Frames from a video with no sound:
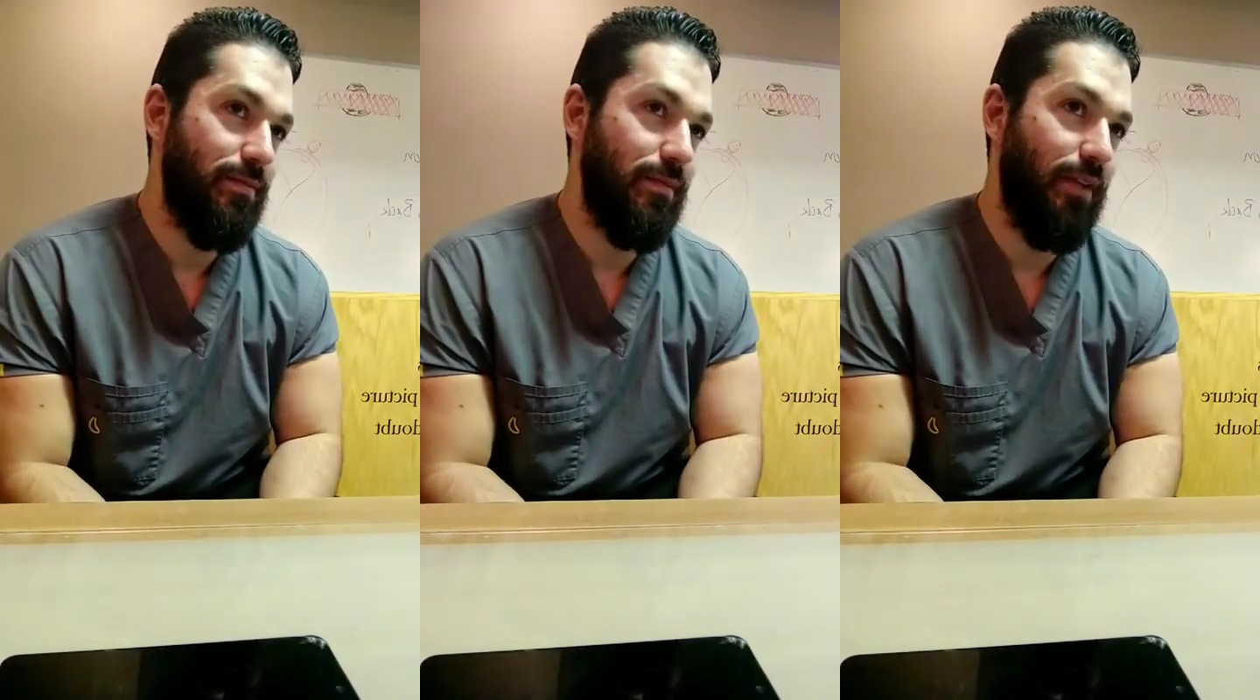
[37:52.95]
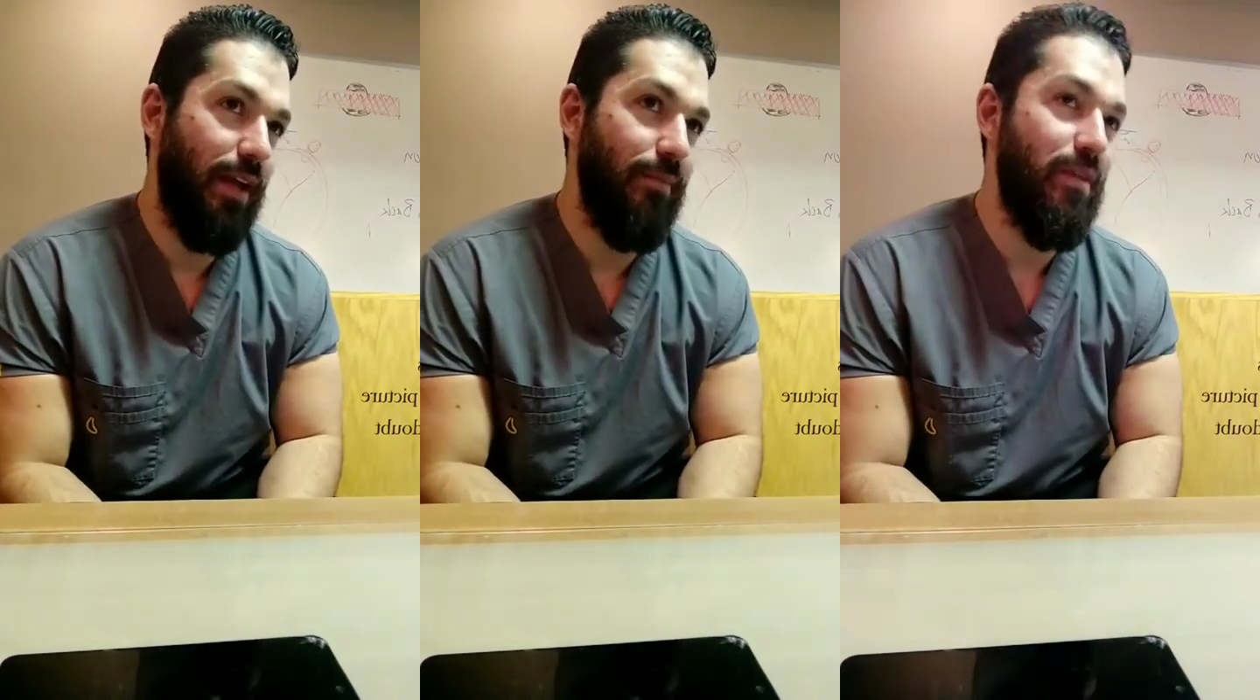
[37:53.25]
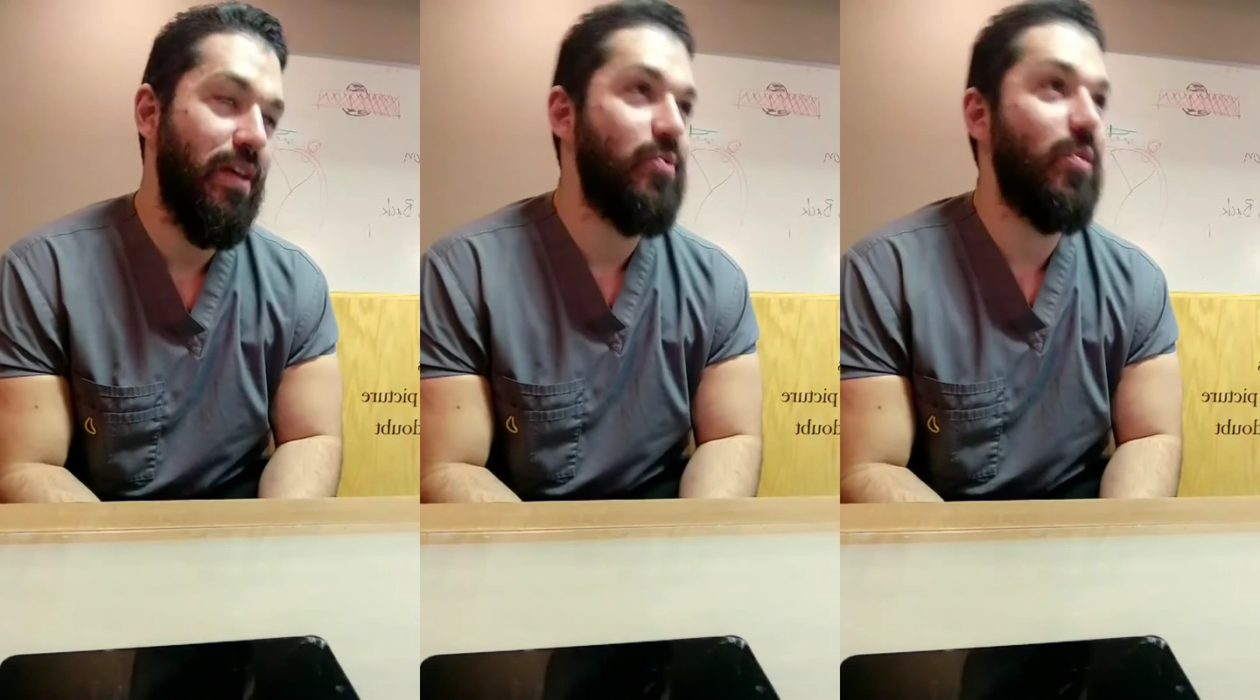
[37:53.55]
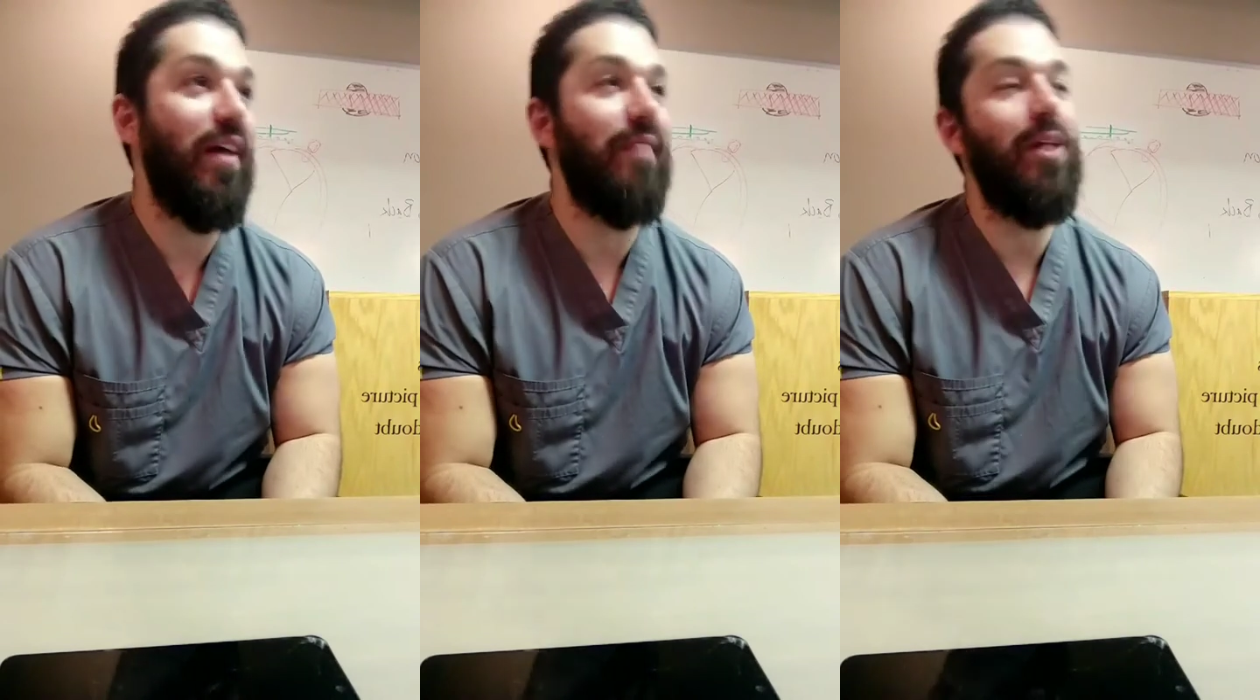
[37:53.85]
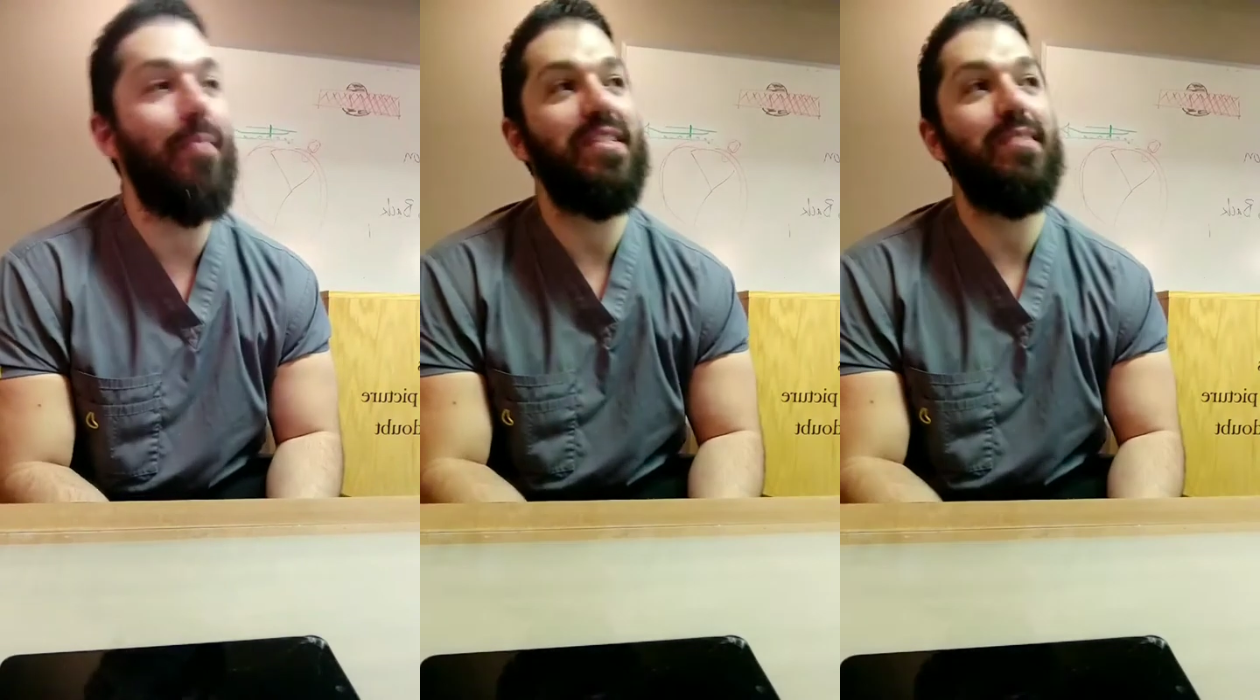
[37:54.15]
Okay, so if I have
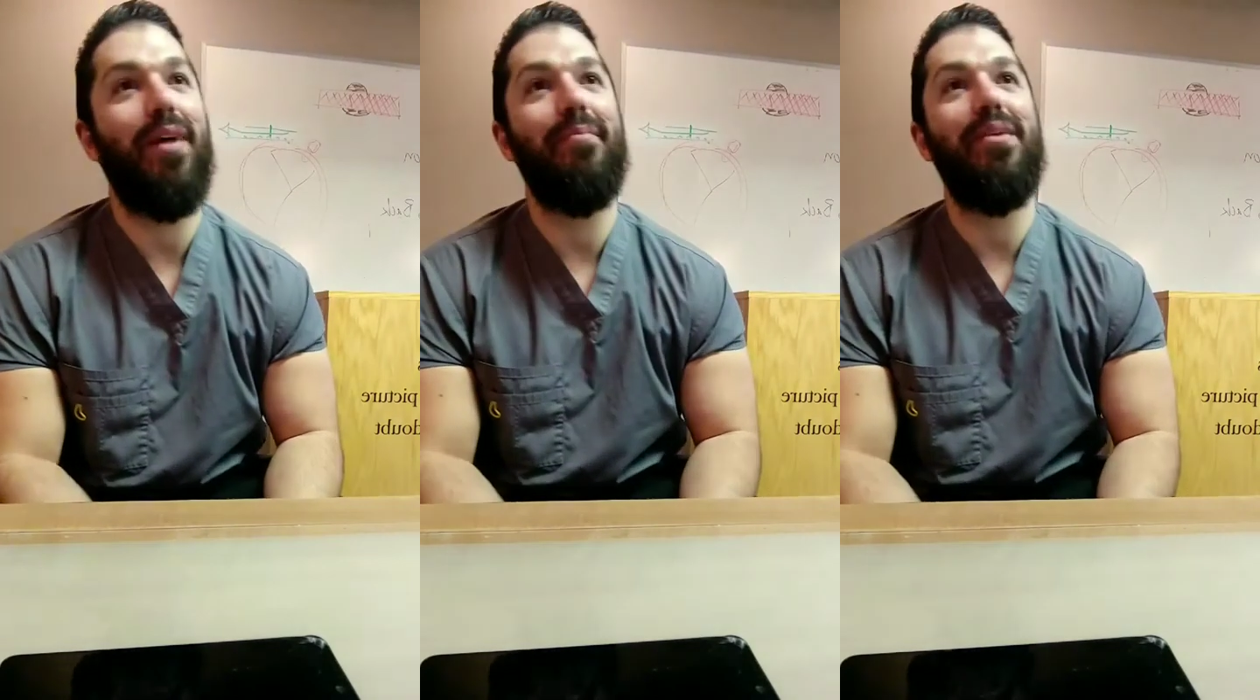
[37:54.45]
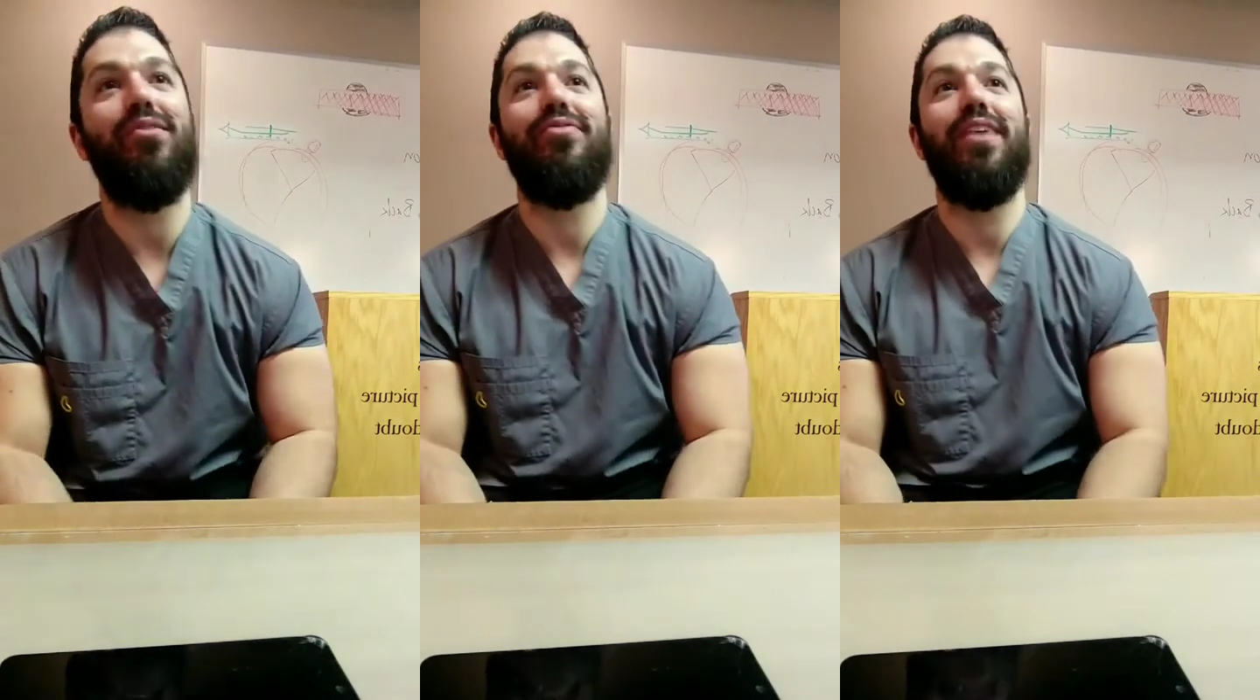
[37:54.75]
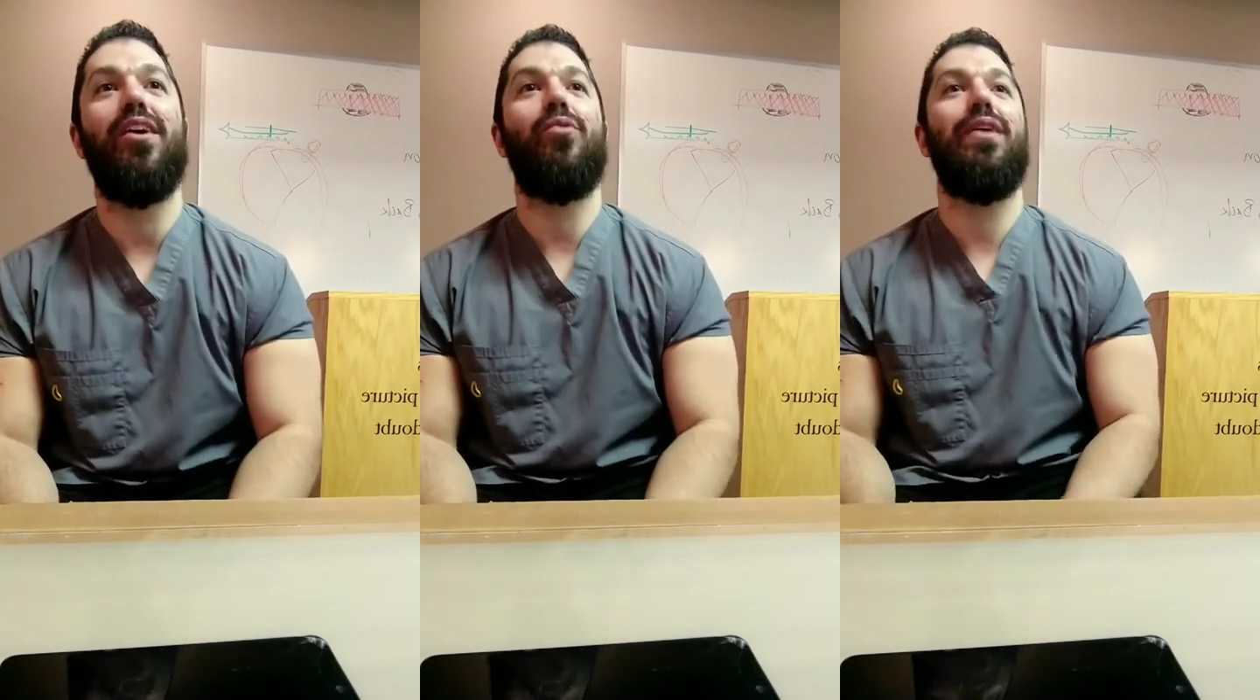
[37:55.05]
numbness in my middle finger,